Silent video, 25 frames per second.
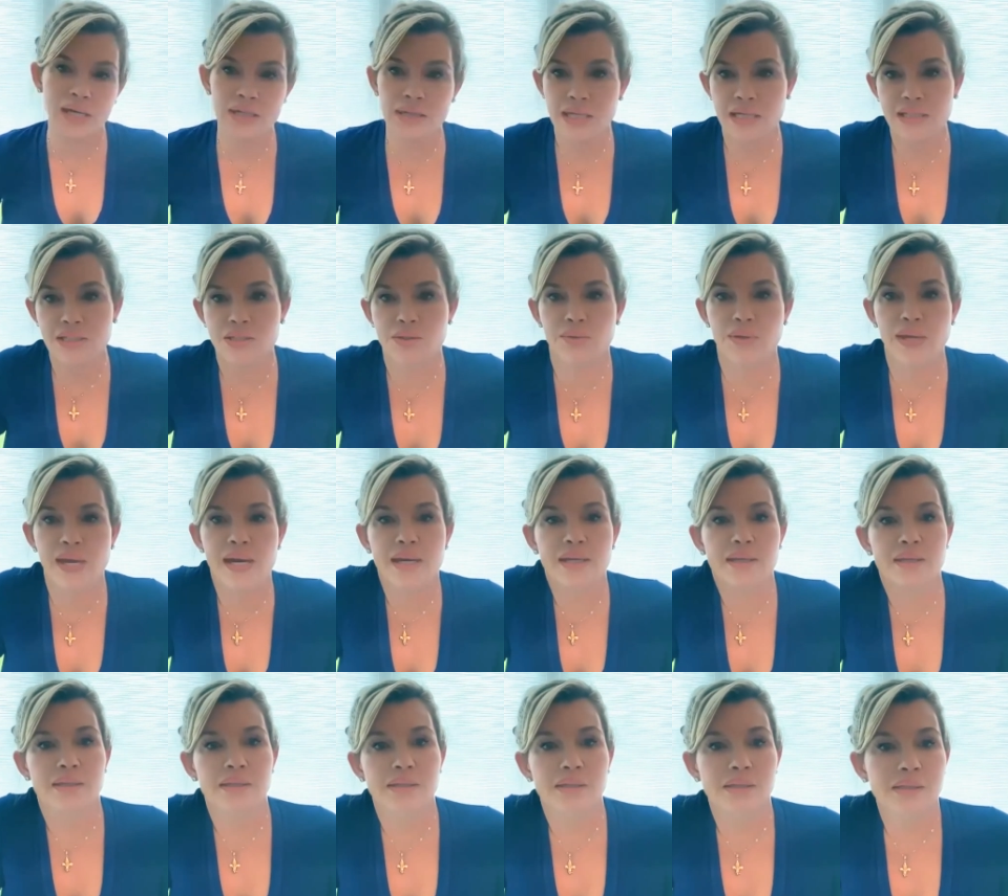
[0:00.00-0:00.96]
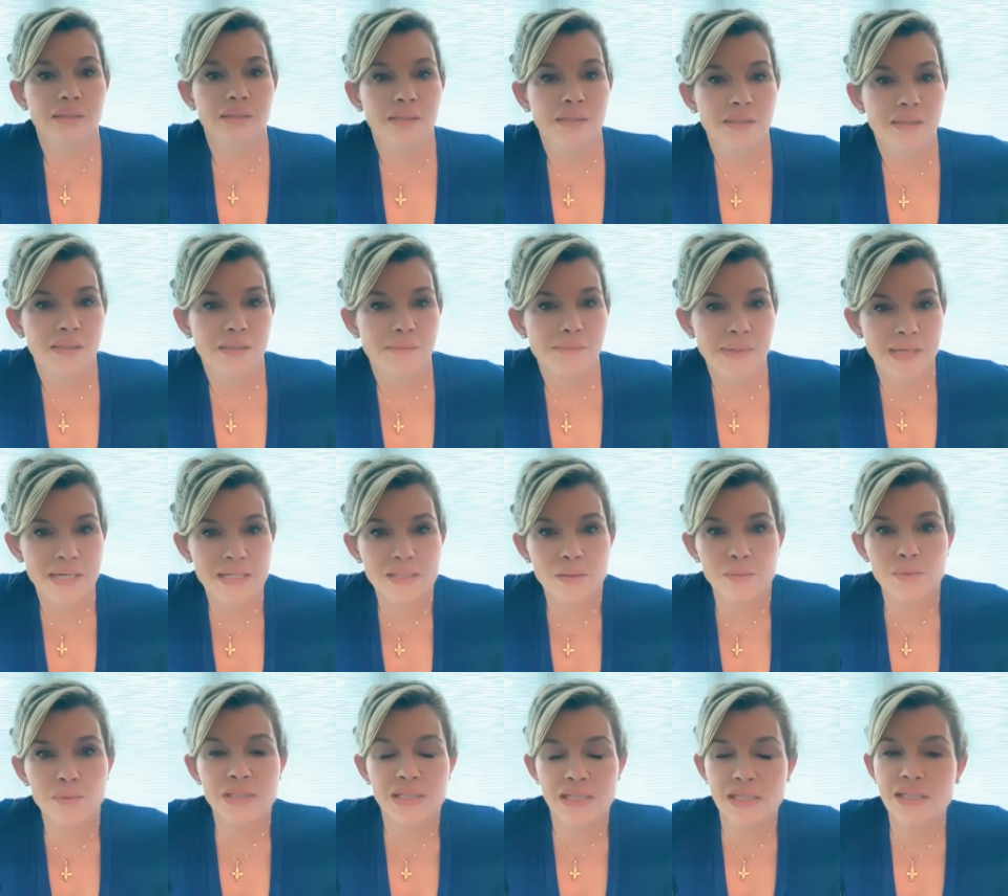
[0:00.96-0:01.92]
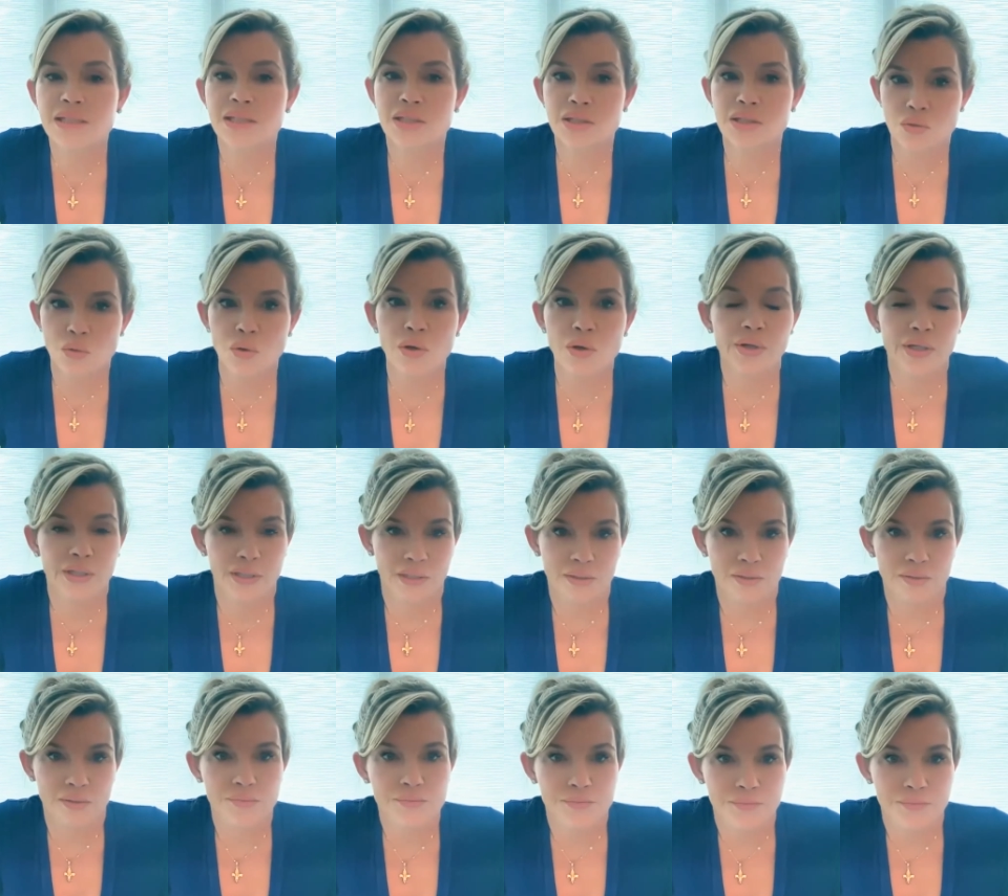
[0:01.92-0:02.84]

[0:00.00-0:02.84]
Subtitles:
and that's okay because it was his story.